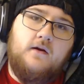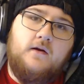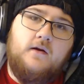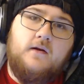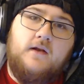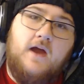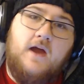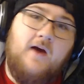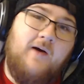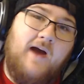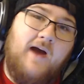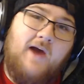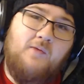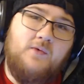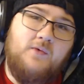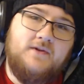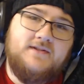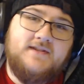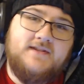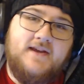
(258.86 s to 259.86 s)
Now, I
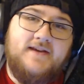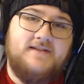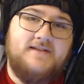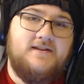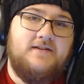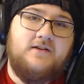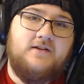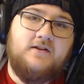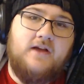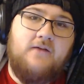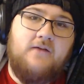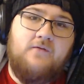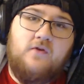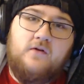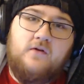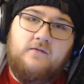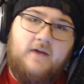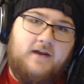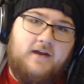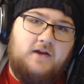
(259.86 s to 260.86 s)
wouldn't say he's on the
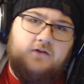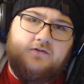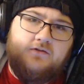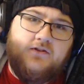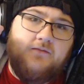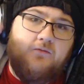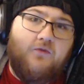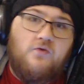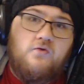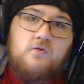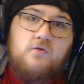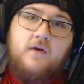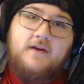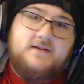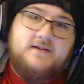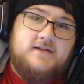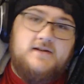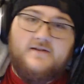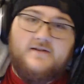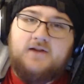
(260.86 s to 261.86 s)
level of, like, you know, some
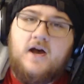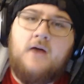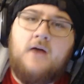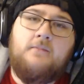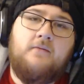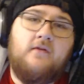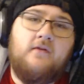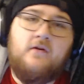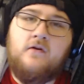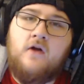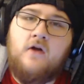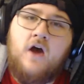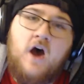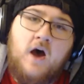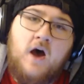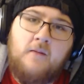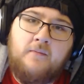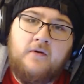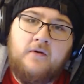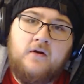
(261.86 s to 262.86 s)
crazy top-tier
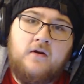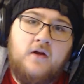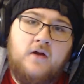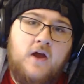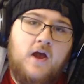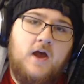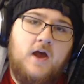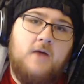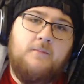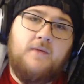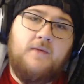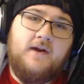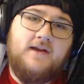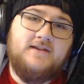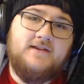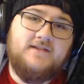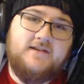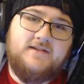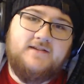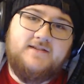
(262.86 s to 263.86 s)
opper, but
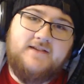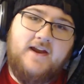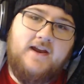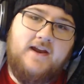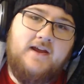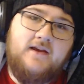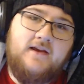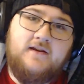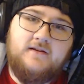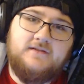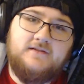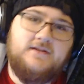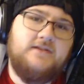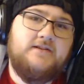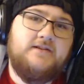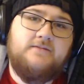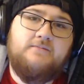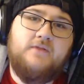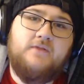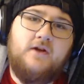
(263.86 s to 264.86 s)
he's a steady,
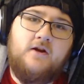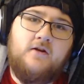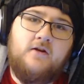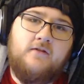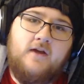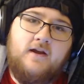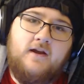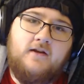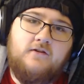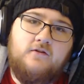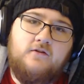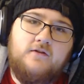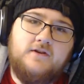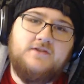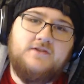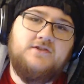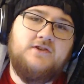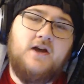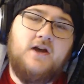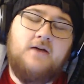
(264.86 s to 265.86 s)
consistent player that can do
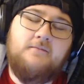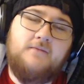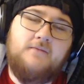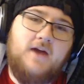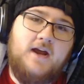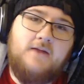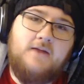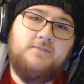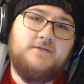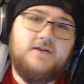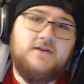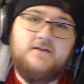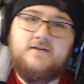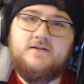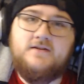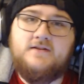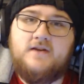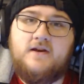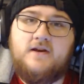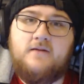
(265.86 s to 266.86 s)
his job 90% of
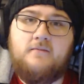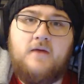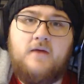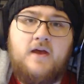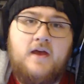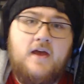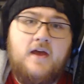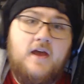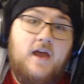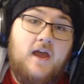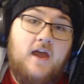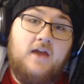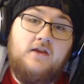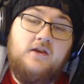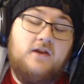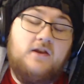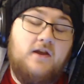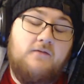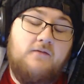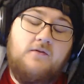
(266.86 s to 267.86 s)
the time. And
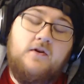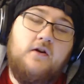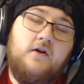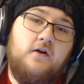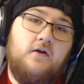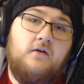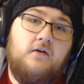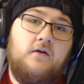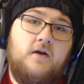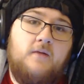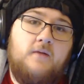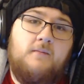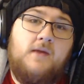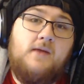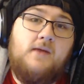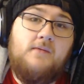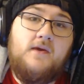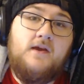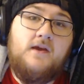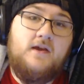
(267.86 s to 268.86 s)
you never know,
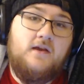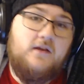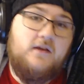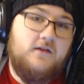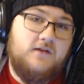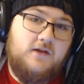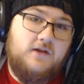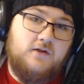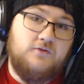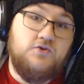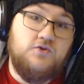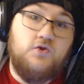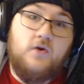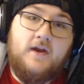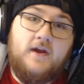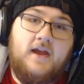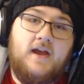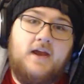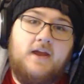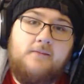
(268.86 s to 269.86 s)
maybe, you know,
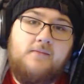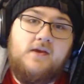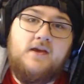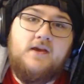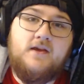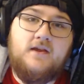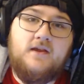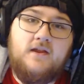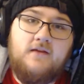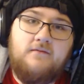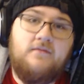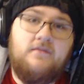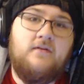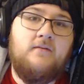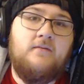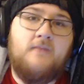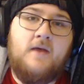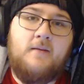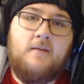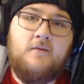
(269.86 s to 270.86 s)
joining NiP gives
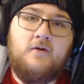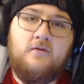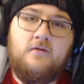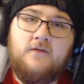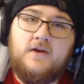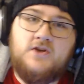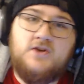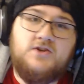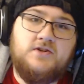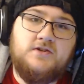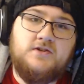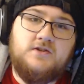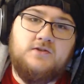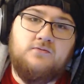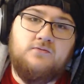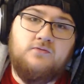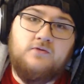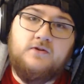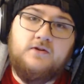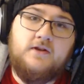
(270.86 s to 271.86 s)
him that motivation to
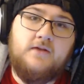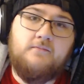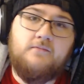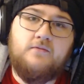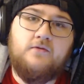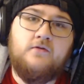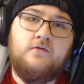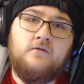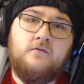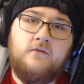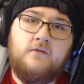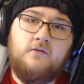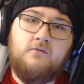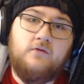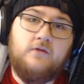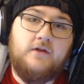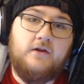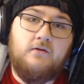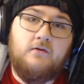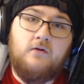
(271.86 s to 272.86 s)
really improve and
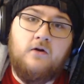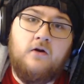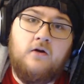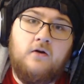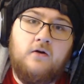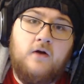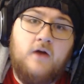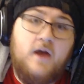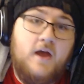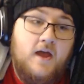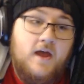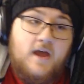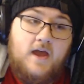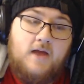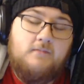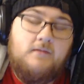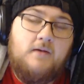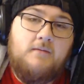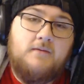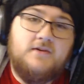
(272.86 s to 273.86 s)
really grow.
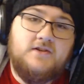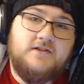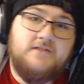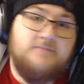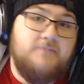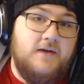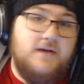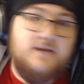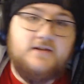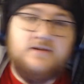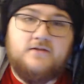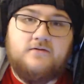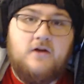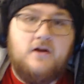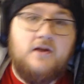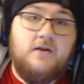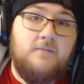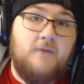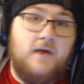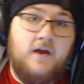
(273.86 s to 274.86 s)
And maybe just being
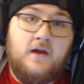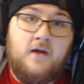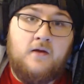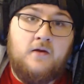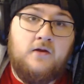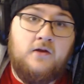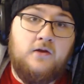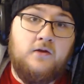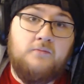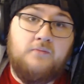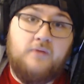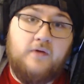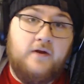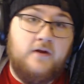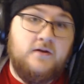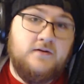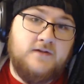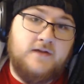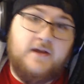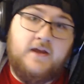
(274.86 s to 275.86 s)
surrounded by good
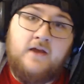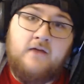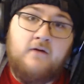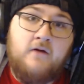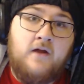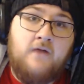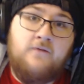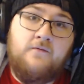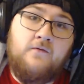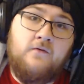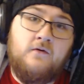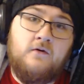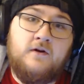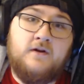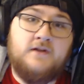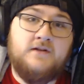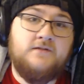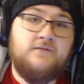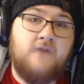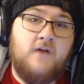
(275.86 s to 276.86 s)
players like Get Right,
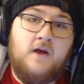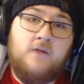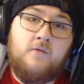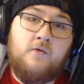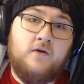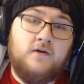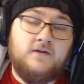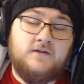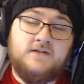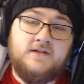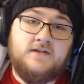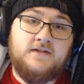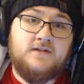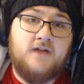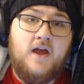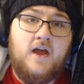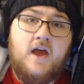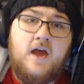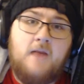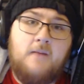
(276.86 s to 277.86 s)
Forest, Freiburg, Exist,
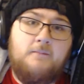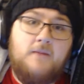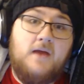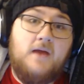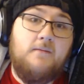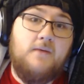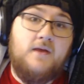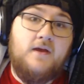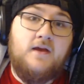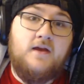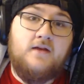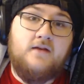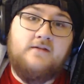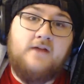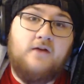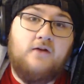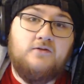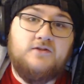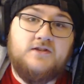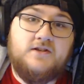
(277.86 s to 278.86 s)
maybe
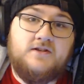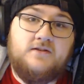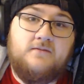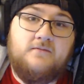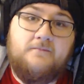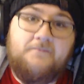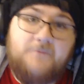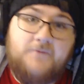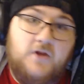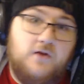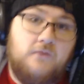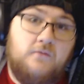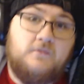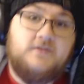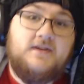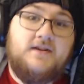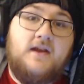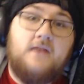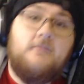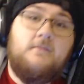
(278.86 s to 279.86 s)
that'll just, you know,
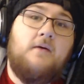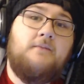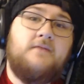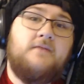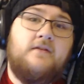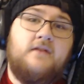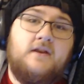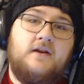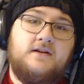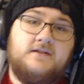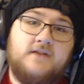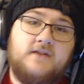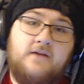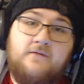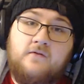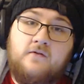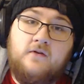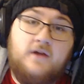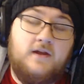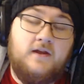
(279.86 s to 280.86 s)
send him up to the next
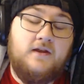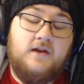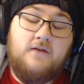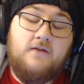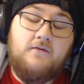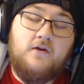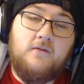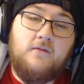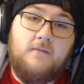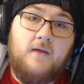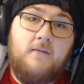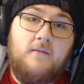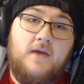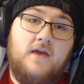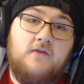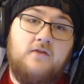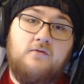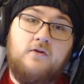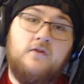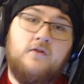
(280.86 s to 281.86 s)
level. And you never know, maybe
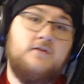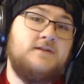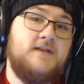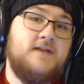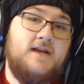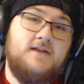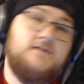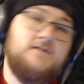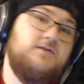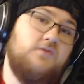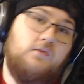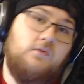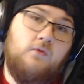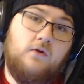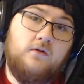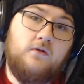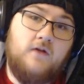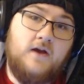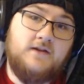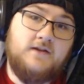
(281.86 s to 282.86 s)
he grows into a
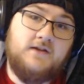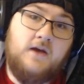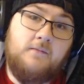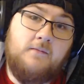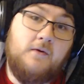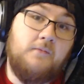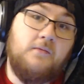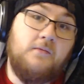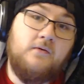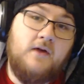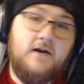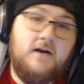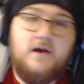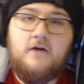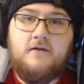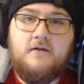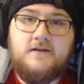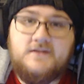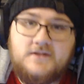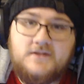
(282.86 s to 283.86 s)
world-class opper. But right
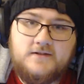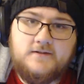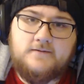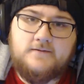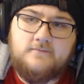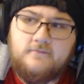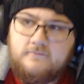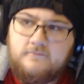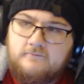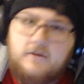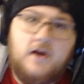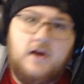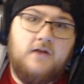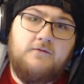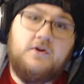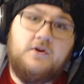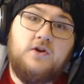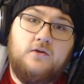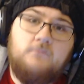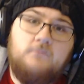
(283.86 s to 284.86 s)
now, he's just kind
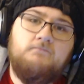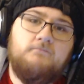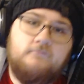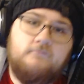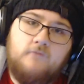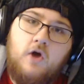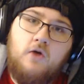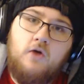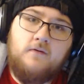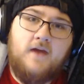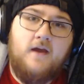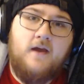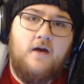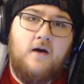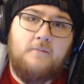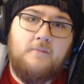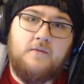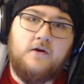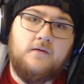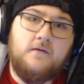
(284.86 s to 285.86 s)
of a okay
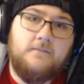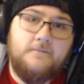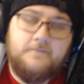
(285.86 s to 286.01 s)
opper.